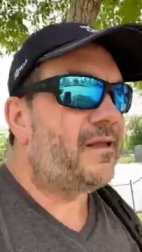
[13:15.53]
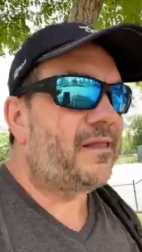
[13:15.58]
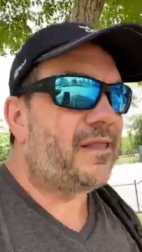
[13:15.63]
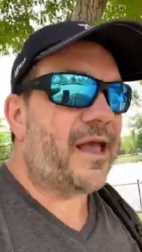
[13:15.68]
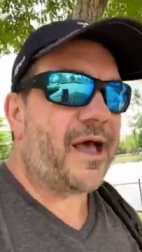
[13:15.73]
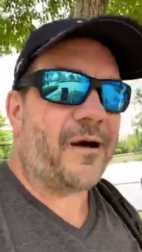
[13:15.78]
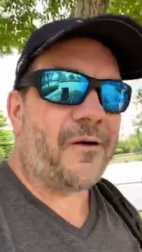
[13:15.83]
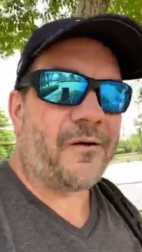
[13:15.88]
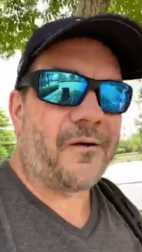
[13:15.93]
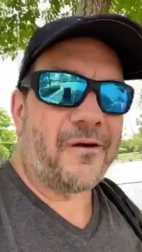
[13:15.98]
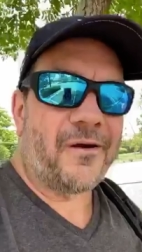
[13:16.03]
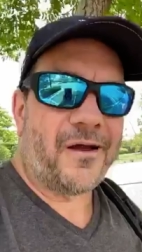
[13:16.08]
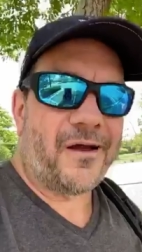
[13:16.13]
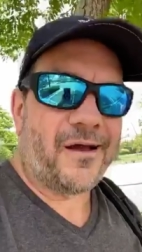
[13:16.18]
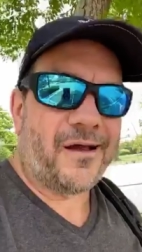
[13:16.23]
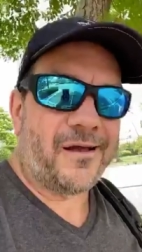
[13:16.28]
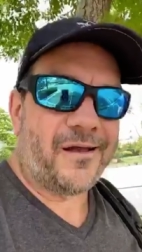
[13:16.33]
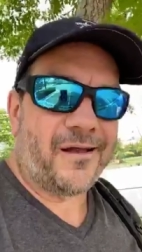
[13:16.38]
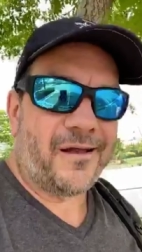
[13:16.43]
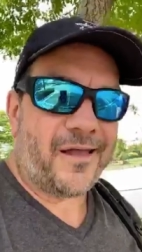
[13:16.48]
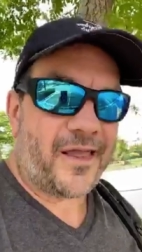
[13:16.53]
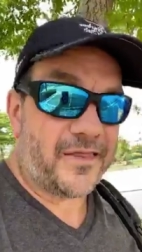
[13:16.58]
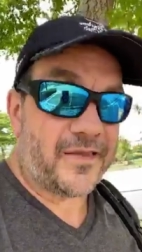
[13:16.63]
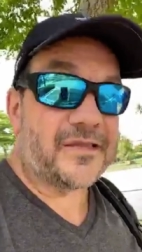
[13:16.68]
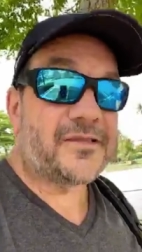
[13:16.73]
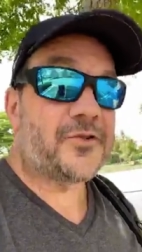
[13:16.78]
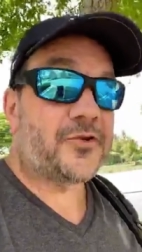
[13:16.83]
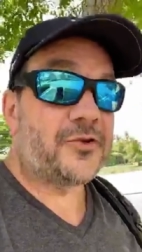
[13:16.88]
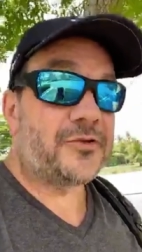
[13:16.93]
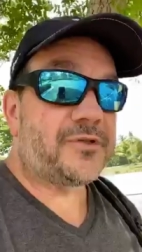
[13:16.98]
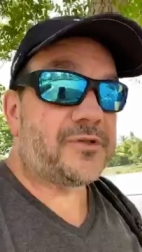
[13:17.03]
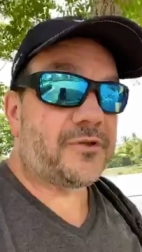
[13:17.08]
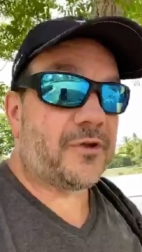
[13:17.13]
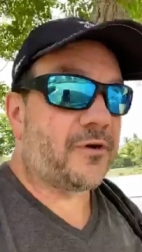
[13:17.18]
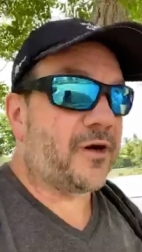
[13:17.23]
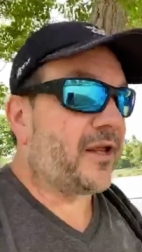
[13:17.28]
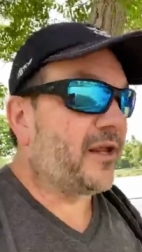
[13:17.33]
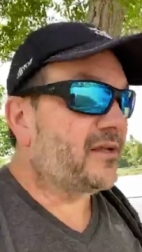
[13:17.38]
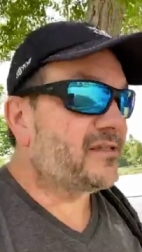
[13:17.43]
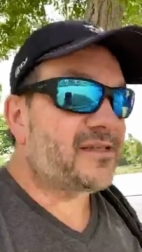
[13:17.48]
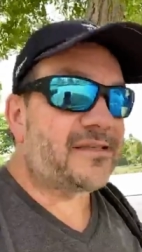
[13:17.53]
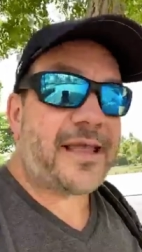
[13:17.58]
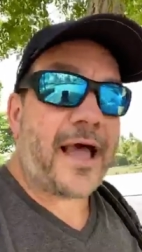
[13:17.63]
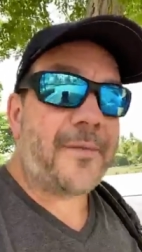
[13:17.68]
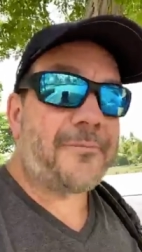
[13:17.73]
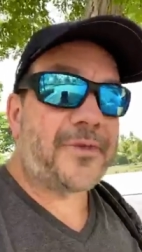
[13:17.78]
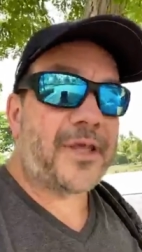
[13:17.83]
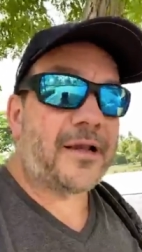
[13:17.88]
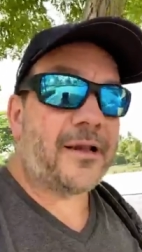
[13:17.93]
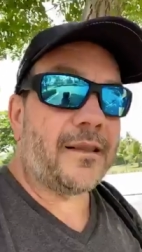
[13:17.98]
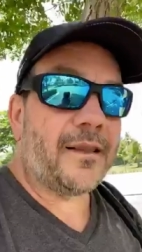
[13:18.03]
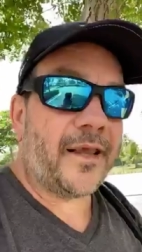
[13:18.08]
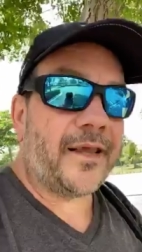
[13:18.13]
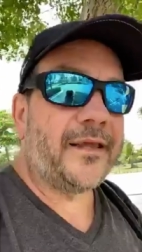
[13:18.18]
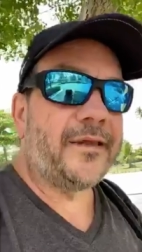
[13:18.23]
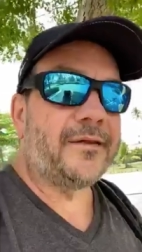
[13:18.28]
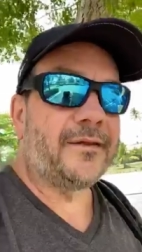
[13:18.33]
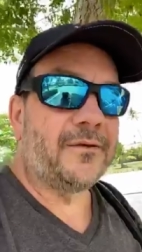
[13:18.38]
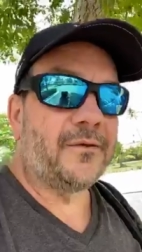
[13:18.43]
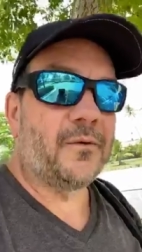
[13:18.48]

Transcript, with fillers: Now, and this is a true story, stopped at a light